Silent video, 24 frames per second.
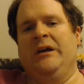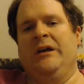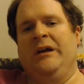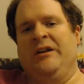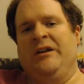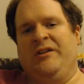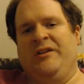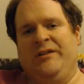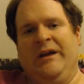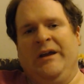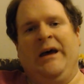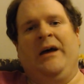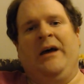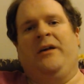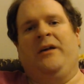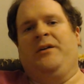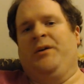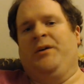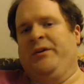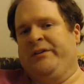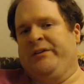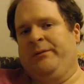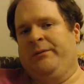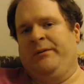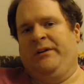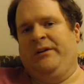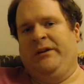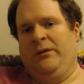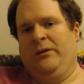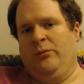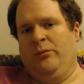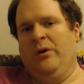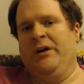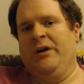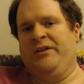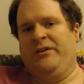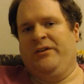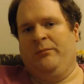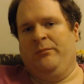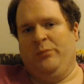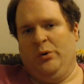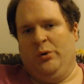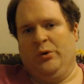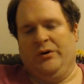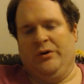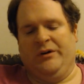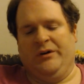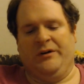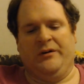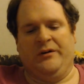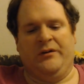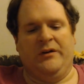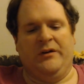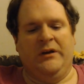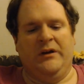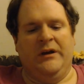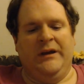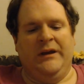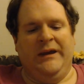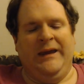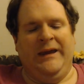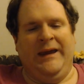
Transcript: is not ultimately what's important. He